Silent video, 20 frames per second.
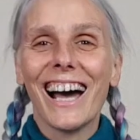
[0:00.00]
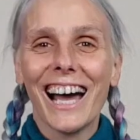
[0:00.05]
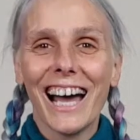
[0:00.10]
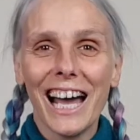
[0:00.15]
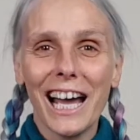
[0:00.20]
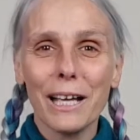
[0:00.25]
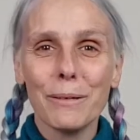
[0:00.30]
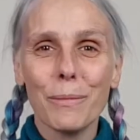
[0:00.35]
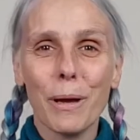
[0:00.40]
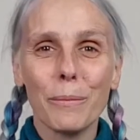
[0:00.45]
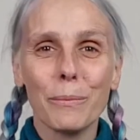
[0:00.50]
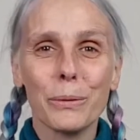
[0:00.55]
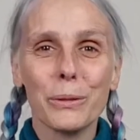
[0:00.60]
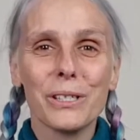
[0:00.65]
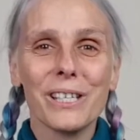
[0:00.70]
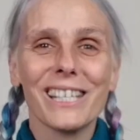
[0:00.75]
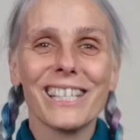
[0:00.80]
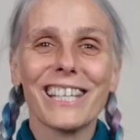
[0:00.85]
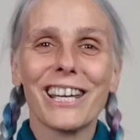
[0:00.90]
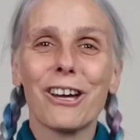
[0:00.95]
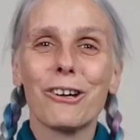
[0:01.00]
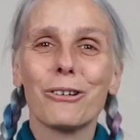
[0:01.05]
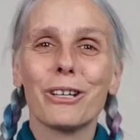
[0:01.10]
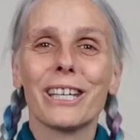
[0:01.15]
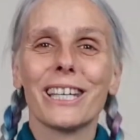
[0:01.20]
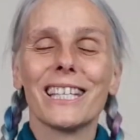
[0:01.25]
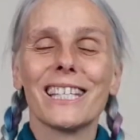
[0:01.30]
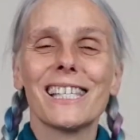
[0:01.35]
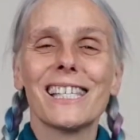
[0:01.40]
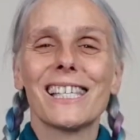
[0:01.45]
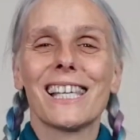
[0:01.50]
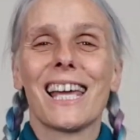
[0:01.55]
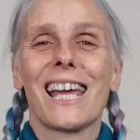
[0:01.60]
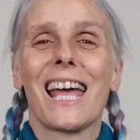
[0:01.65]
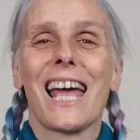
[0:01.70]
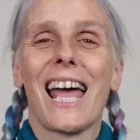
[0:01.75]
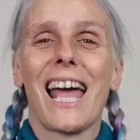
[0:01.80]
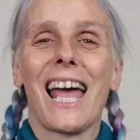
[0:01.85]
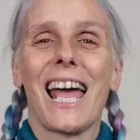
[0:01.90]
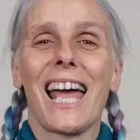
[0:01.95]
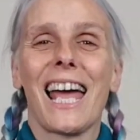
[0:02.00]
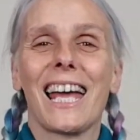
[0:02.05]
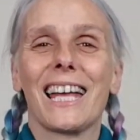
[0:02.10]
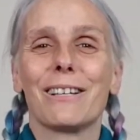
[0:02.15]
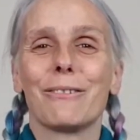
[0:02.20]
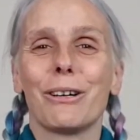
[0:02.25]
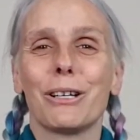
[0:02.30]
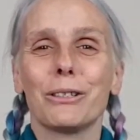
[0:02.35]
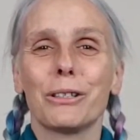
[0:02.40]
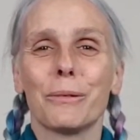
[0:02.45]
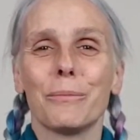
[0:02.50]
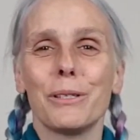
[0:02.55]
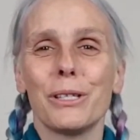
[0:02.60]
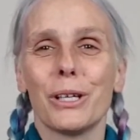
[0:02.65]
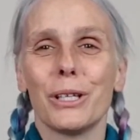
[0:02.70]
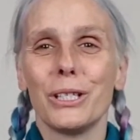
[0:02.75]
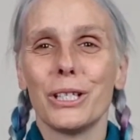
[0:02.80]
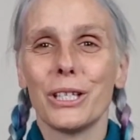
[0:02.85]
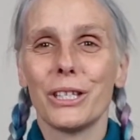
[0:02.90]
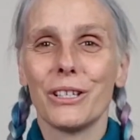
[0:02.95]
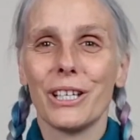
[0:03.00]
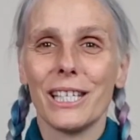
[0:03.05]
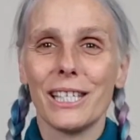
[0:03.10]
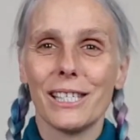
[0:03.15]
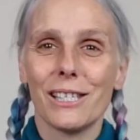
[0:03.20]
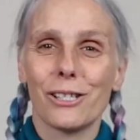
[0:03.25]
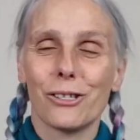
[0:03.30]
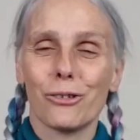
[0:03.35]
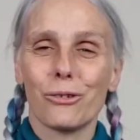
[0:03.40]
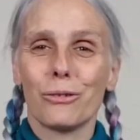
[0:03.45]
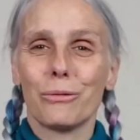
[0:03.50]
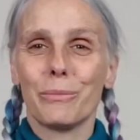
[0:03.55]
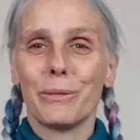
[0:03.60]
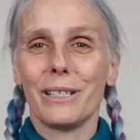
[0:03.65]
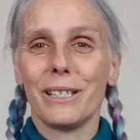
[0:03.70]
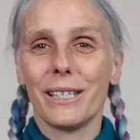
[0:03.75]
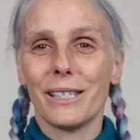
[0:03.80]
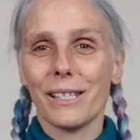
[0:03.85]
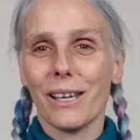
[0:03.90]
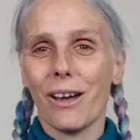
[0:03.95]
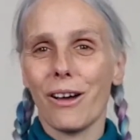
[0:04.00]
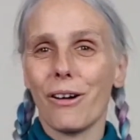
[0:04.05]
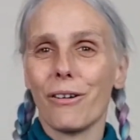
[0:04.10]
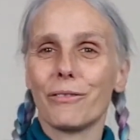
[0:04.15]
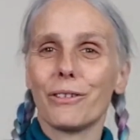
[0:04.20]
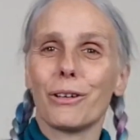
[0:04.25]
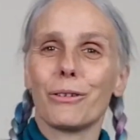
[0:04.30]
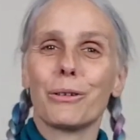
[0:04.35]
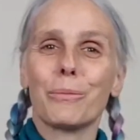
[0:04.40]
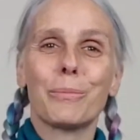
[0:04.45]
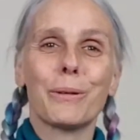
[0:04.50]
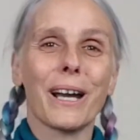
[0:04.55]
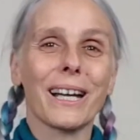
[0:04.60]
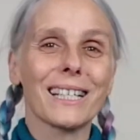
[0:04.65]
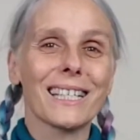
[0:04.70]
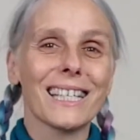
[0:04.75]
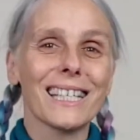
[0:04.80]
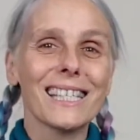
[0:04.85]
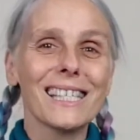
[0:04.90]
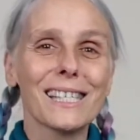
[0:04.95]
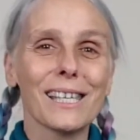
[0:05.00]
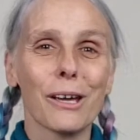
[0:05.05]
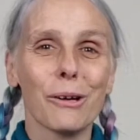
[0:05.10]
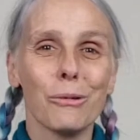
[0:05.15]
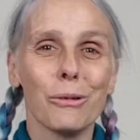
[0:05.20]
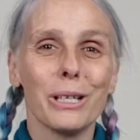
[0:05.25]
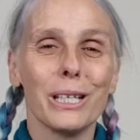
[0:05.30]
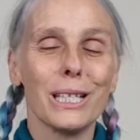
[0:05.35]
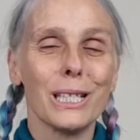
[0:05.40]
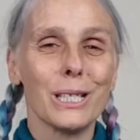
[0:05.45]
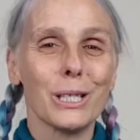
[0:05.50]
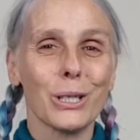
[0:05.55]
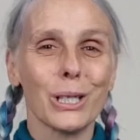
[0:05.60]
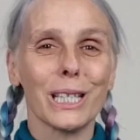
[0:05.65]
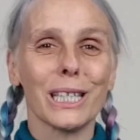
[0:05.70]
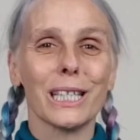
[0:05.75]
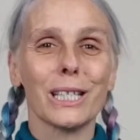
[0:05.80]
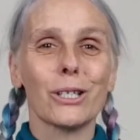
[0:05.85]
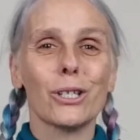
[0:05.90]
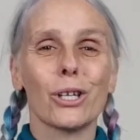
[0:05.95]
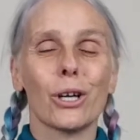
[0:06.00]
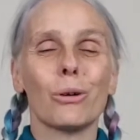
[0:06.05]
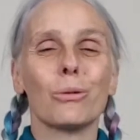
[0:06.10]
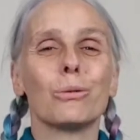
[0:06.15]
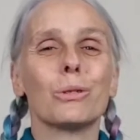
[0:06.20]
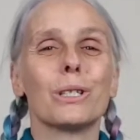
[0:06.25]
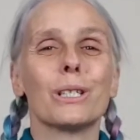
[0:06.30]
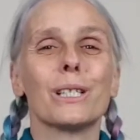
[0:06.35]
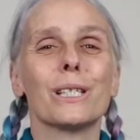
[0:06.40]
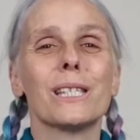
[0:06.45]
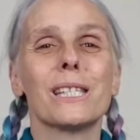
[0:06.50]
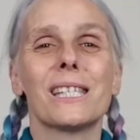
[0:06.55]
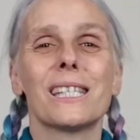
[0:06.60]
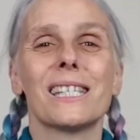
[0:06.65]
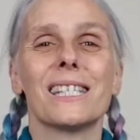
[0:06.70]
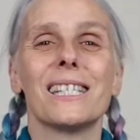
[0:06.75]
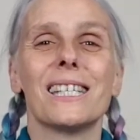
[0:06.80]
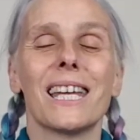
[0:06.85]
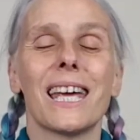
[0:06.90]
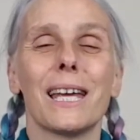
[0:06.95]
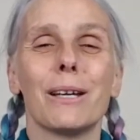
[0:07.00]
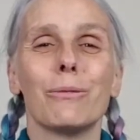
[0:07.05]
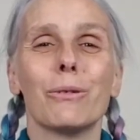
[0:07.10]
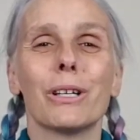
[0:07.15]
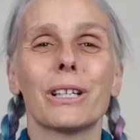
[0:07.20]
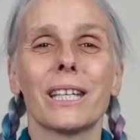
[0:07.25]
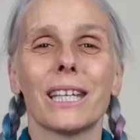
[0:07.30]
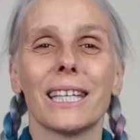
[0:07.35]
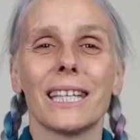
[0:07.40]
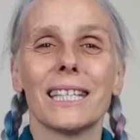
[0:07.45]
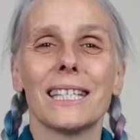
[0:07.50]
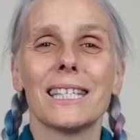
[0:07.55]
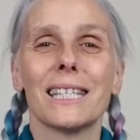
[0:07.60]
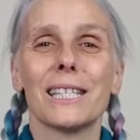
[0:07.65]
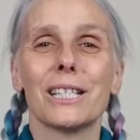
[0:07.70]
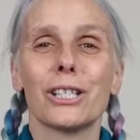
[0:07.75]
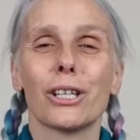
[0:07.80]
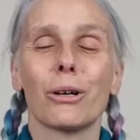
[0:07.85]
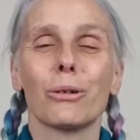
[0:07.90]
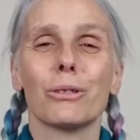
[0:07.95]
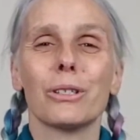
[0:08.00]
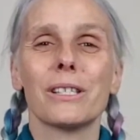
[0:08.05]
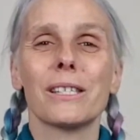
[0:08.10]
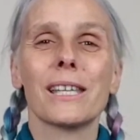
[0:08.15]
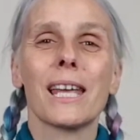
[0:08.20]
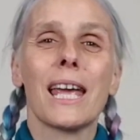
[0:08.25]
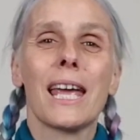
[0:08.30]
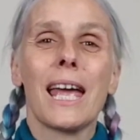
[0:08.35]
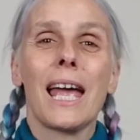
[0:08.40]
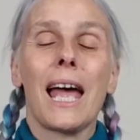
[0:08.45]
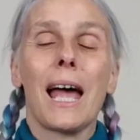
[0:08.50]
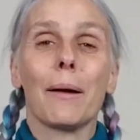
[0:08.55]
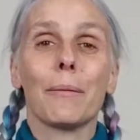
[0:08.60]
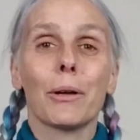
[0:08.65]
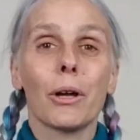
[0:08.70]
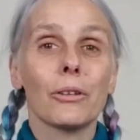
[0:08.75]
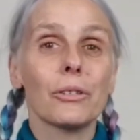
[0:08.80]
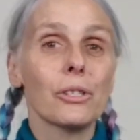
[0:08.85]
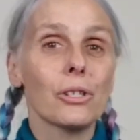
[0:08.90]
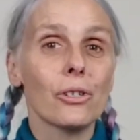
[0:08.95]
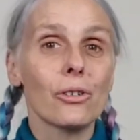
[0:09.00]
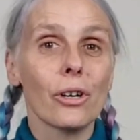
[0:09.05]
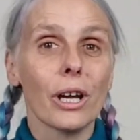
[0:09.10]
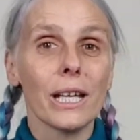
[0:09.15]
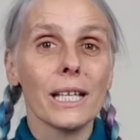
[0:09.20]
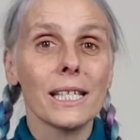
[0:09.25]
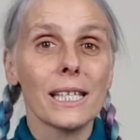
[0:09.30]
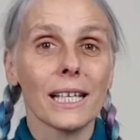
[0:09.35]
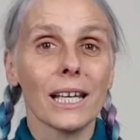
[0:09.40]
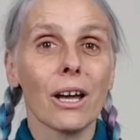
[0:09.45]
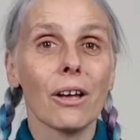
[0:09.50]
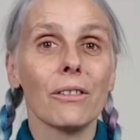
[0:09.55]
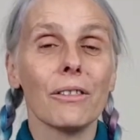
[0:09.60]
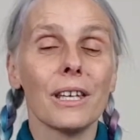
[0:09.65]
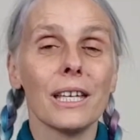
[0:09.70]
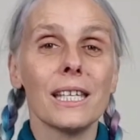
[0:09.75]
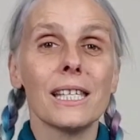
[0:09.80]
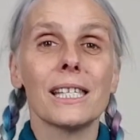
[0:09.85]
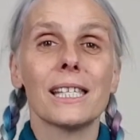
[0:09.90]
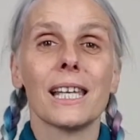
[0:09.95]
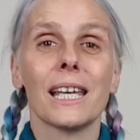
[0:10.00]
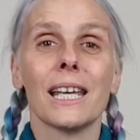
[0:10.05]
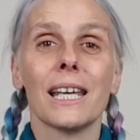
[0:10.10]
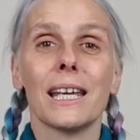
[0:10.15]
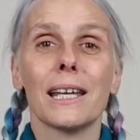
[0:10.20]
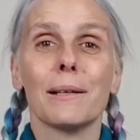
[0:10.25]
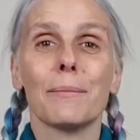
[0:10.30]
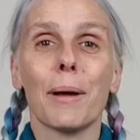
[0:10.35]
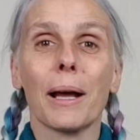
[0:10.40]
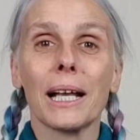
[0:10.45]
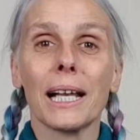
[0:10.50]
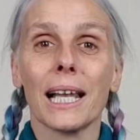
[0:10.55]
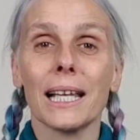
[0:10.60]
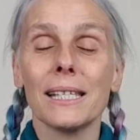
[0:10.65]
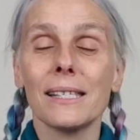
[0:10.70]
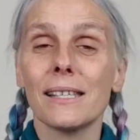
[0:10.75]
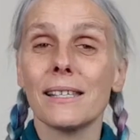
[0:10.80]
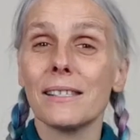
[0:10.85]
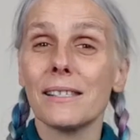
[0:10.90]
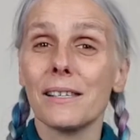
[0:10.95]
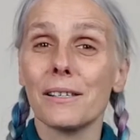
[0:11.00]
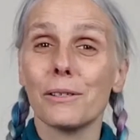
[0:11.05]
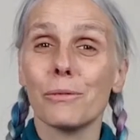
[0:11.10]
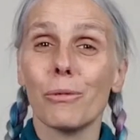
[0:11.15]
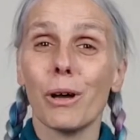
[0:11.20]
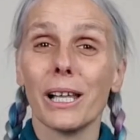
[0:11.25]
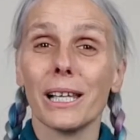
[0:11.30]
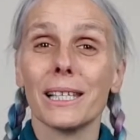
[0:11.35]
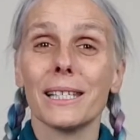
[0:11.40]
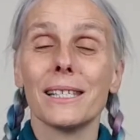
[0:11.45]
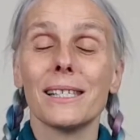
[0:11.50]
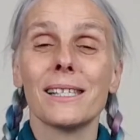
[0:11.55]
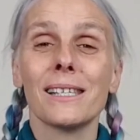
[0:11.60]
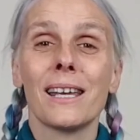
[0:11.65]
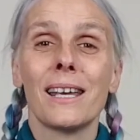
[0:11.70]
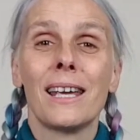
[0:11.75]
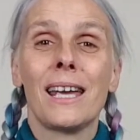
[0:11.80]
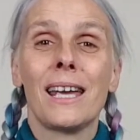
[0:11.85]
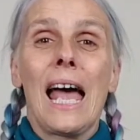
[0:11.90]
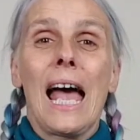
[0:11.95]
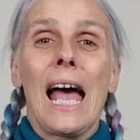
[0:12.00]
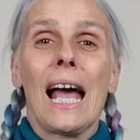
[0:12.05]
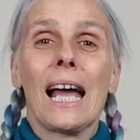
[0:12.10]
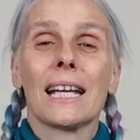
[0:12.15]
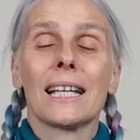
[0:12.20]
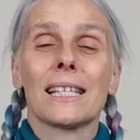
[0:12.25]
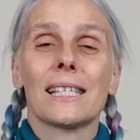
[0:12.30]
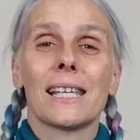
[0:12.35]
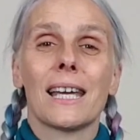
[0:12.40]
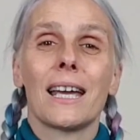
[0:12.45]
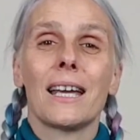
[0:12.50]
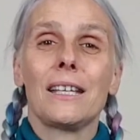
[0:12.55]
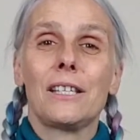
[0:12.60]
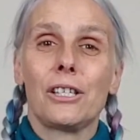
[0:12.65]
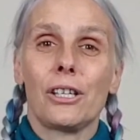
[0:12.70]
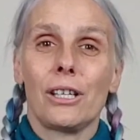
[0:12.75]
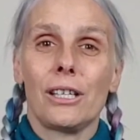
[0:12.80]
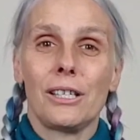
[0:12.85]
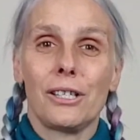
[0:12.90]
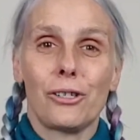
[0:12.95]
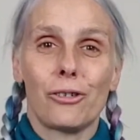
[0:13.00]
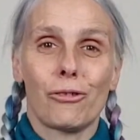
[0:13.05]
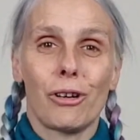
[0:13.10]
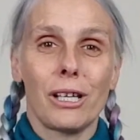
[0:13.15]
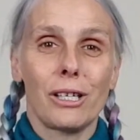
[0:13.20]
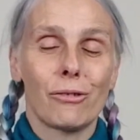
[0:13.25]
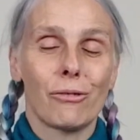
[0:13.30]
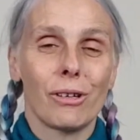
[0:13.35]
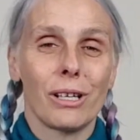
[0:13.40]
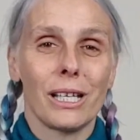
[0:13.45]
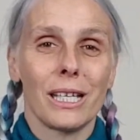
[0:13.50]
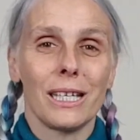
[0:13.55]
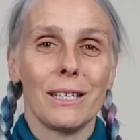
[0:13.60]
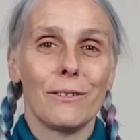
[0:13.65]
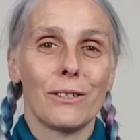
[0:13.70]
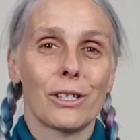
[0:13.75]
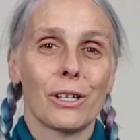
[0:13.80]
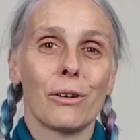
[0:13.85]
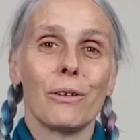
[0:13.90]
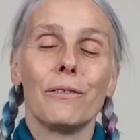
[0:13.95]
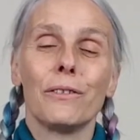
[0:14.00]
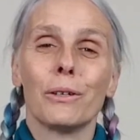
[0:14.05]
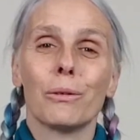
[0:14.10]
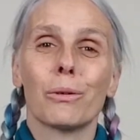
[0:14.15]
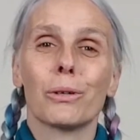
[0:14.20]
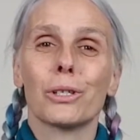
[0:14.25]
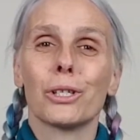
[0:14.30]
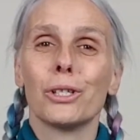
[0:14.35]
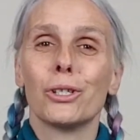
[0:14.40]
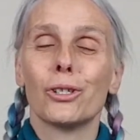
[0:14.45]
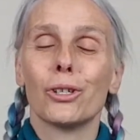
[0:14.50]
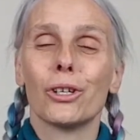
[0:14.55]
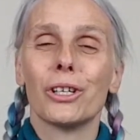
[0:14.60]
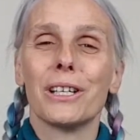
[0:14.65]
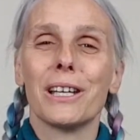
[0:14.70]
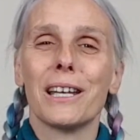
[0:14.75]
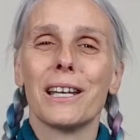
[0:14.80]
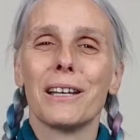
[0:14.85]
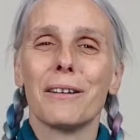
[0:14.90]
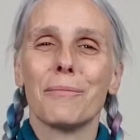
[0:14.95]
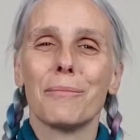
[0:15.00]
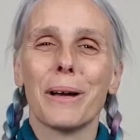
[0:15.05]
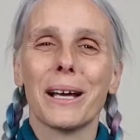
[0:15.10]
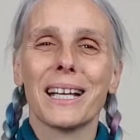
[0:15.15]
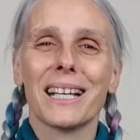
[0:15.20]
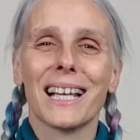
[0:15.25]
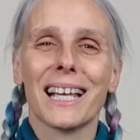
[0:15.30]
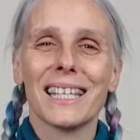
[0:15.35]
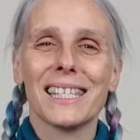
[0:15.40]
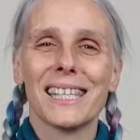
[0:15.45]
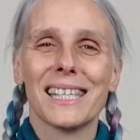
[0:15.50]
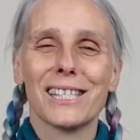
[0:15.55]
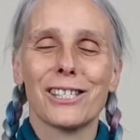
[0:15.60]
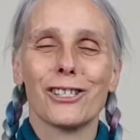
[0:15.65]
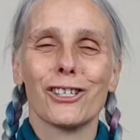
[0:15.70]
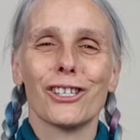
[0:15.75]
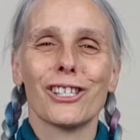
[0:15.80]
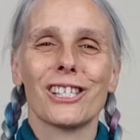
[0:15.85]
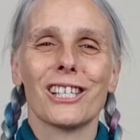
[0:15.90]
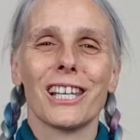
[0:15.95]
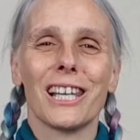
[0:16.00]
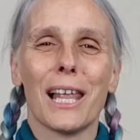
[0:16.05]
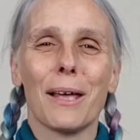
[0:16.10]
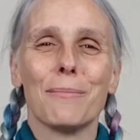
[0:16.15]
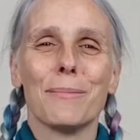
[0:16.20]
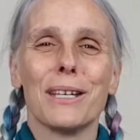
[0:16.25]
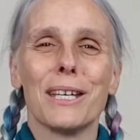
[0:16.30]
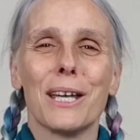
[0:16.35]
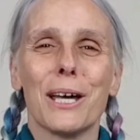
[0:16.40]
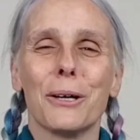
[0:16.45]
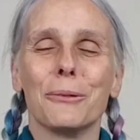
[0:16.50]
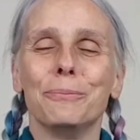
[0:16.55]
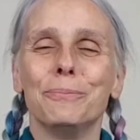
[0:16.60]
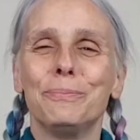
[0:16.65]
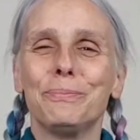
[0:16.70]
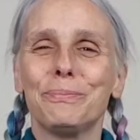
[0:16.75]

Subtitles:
Hi my Buddhim yogis, and welcome to another instalment of yoga practice. So we're doing the shoulders today, working into the shoulders. I'm concentrating on this in my classes as well as anxiety and stress release. So if you want to join any of my classes, just let me know.